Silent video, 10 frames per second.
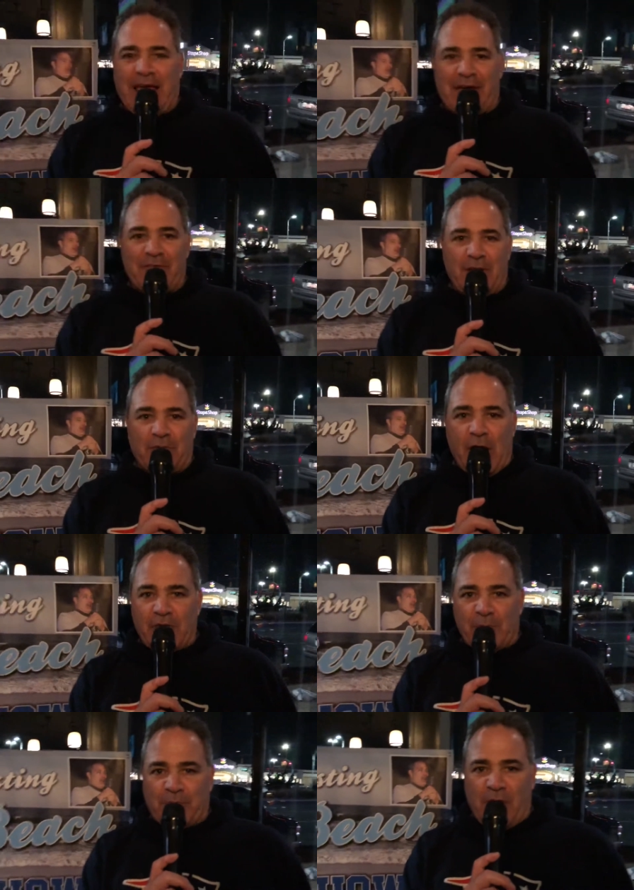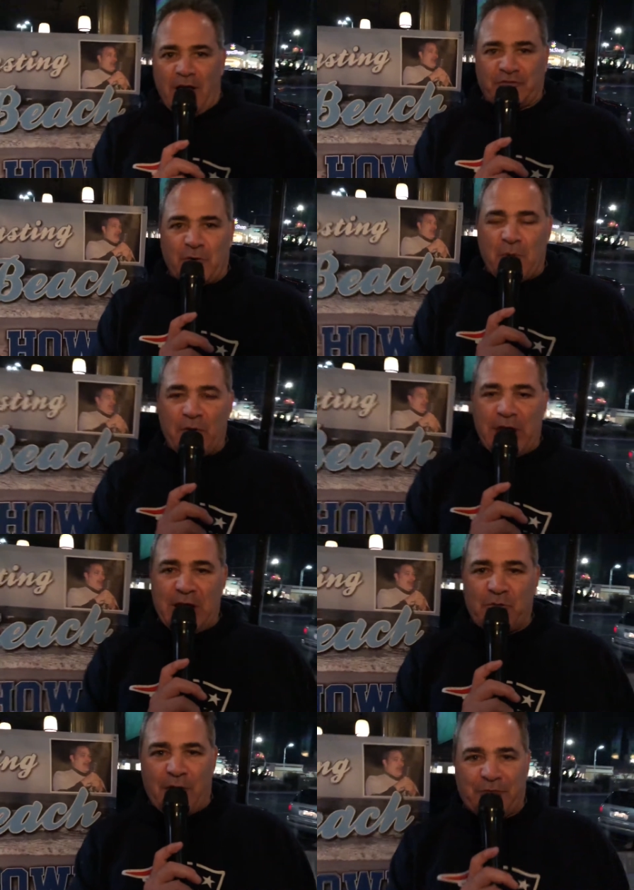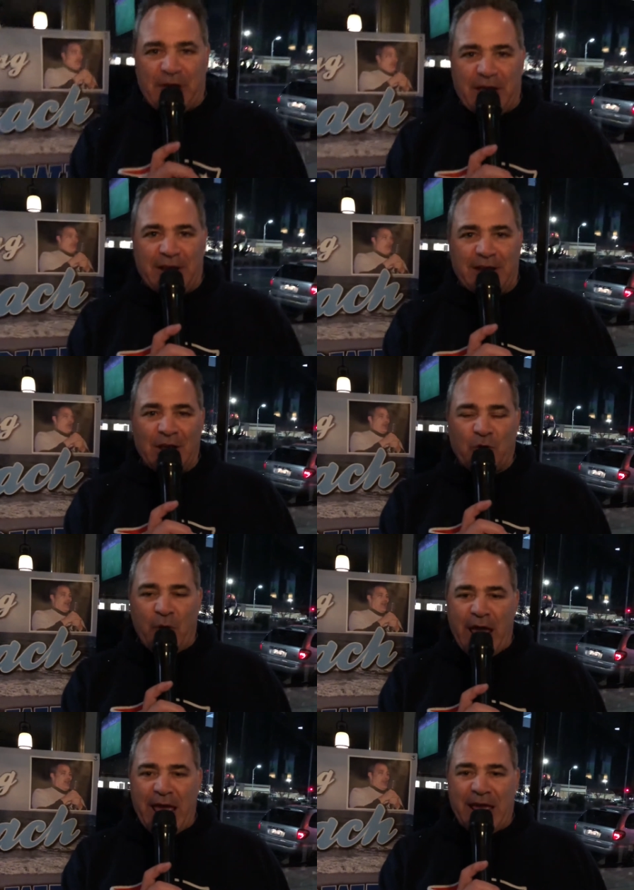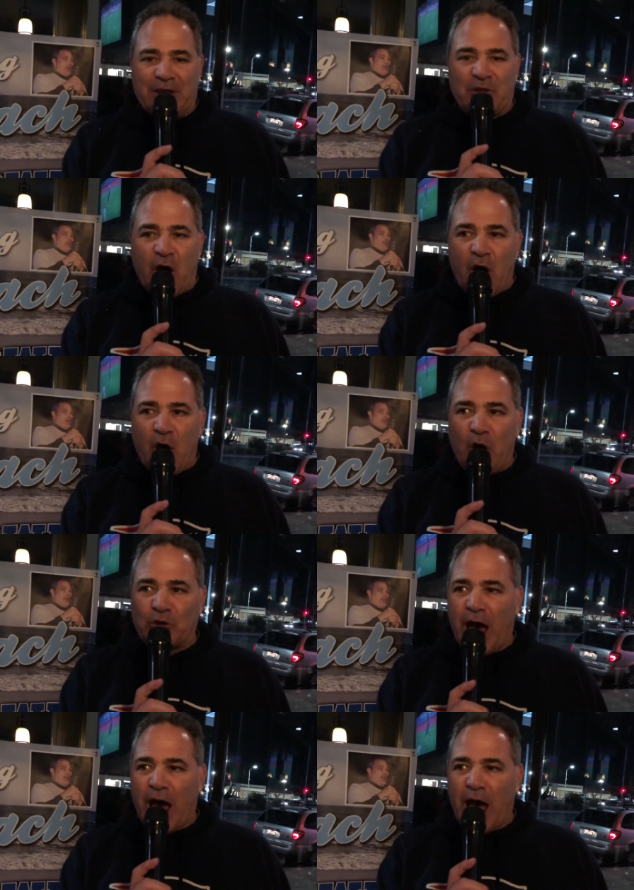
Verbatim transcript: have a round of applause for Maureen Griffin, Grand Ole